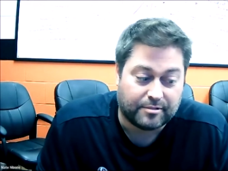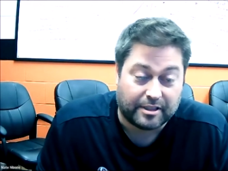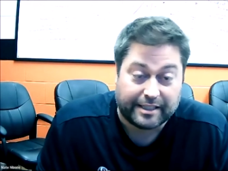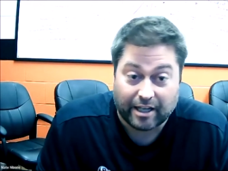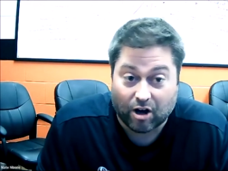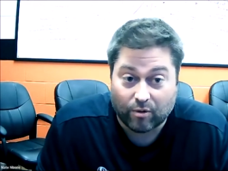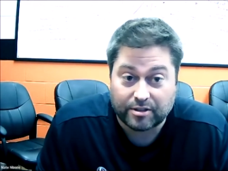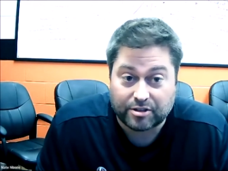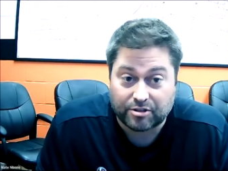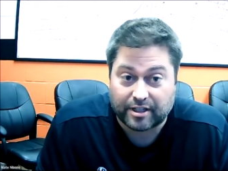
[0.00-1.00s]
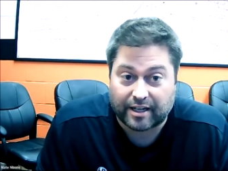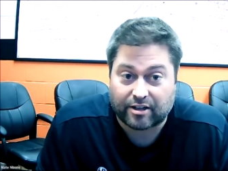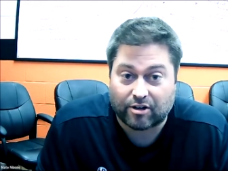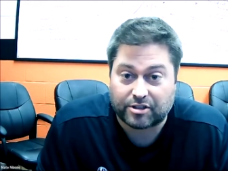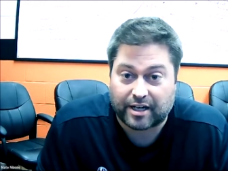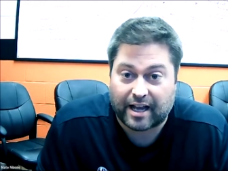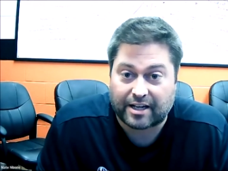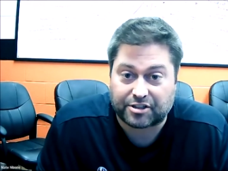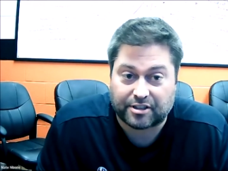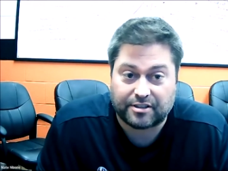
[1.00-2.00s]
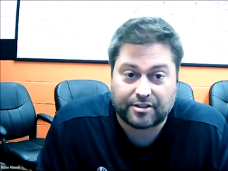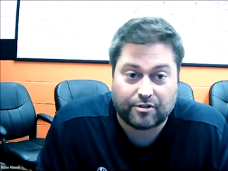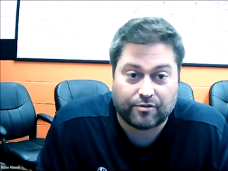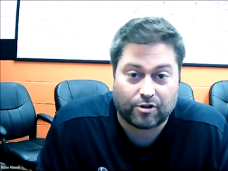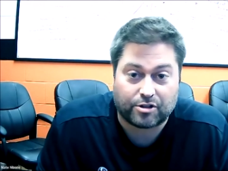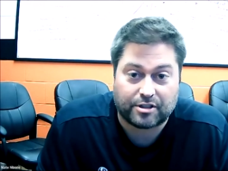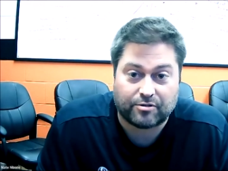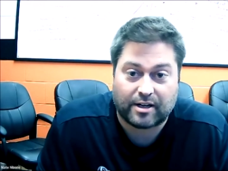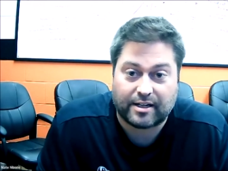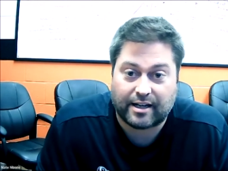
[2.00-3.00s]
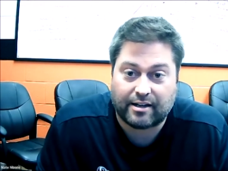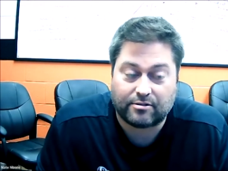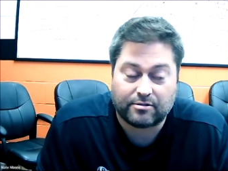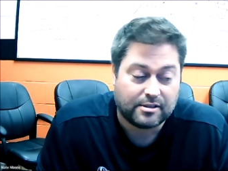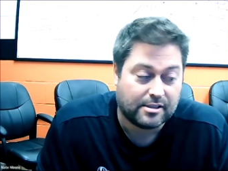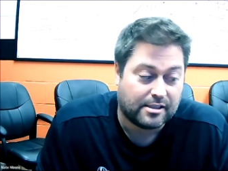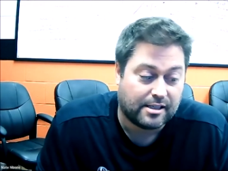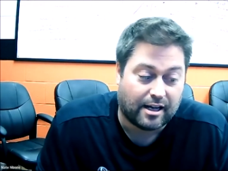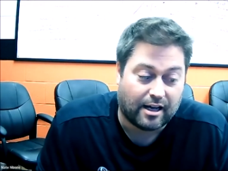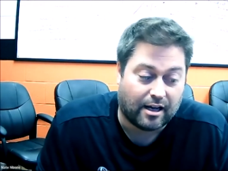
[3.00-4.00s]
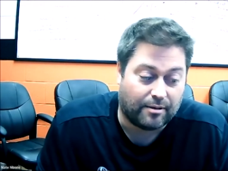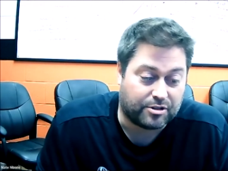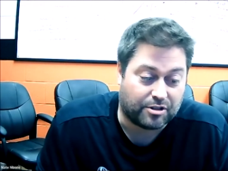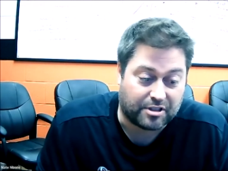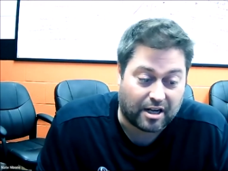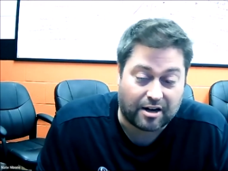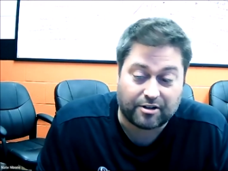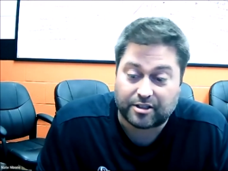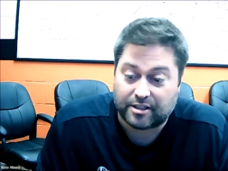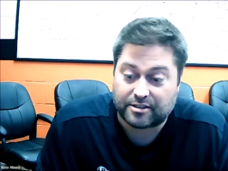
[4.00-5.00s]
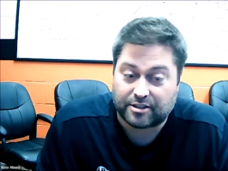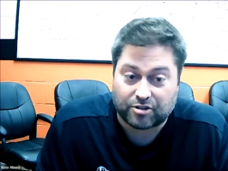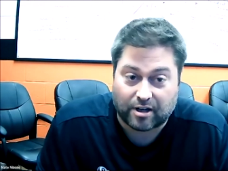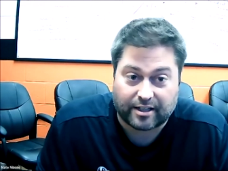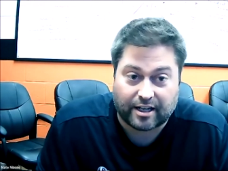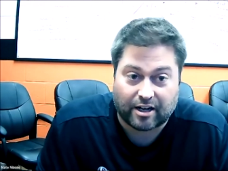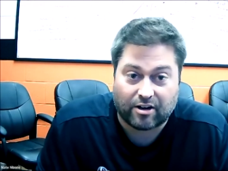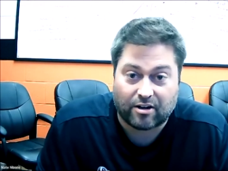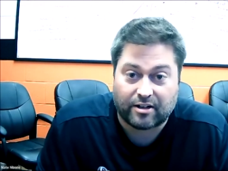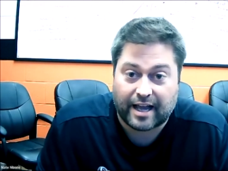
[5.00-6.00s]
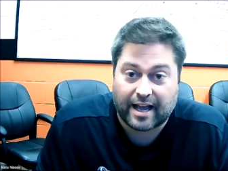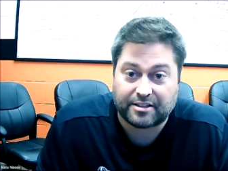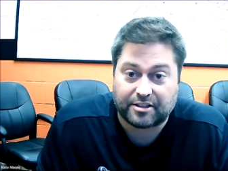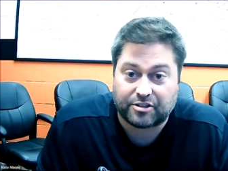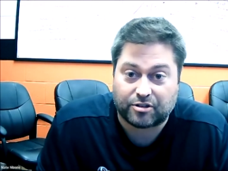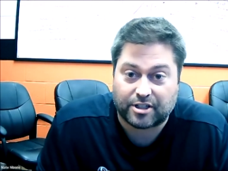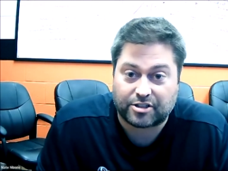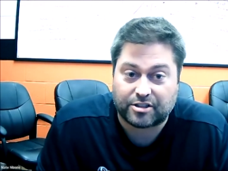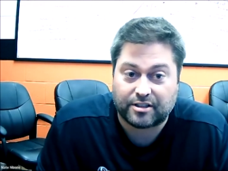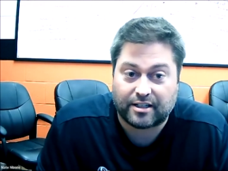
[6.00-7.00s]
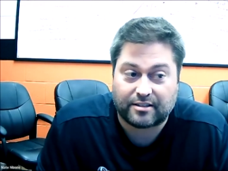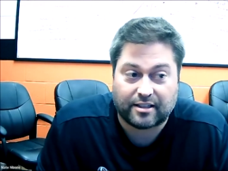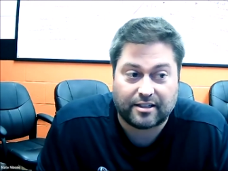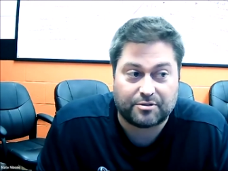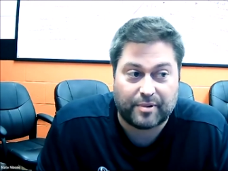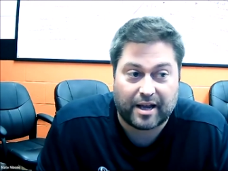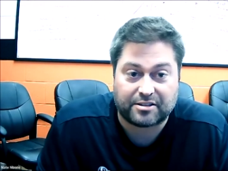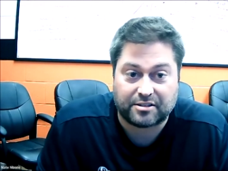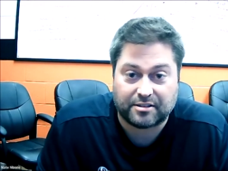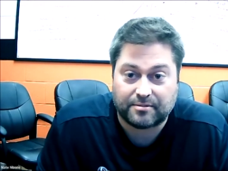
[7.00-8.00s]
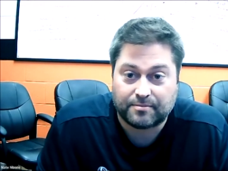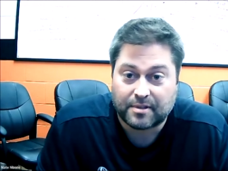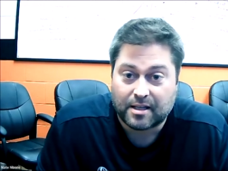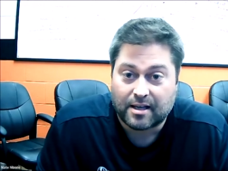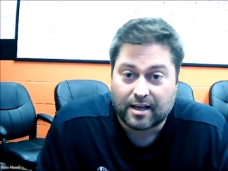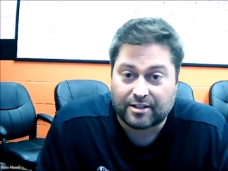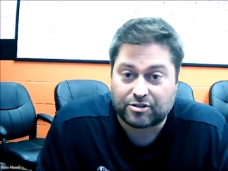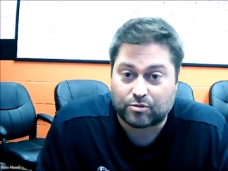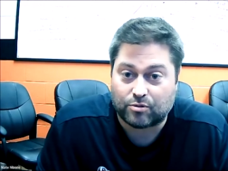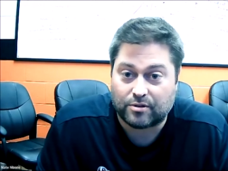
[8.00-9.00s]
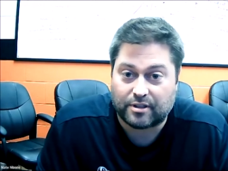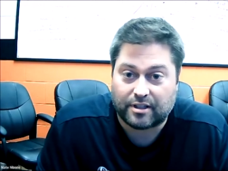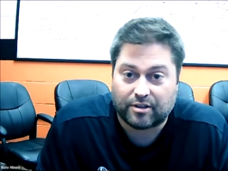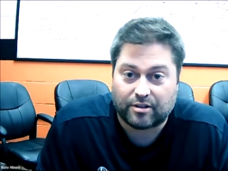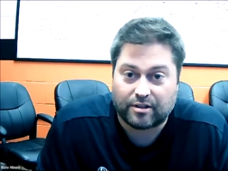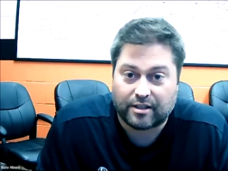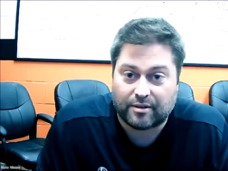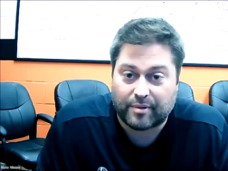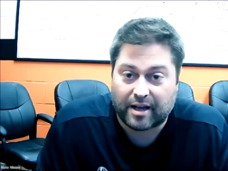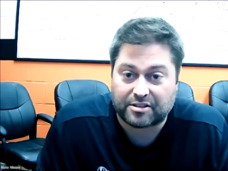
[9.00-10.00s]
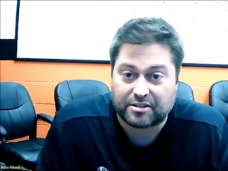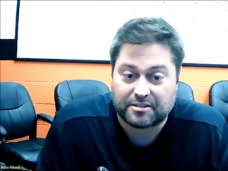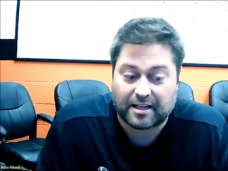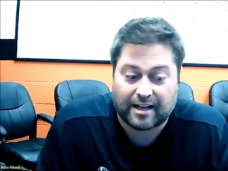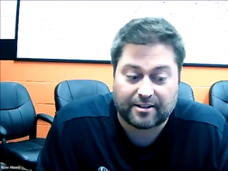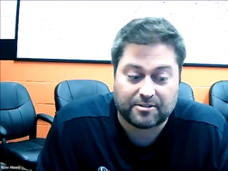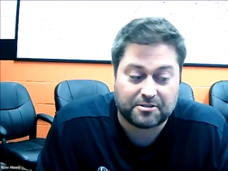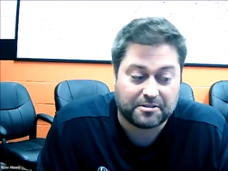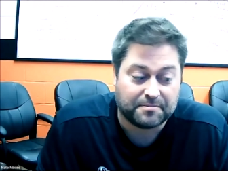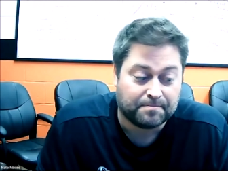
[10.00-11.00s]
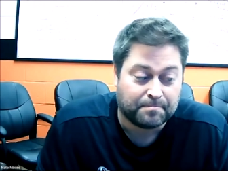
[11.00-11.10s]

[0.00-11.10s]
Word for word: Lee Owens, who's the head coach at Ashland University right now. So it's an honor to try to carry on and add to the tradition that is Massillon High School and the Massillon Tigers.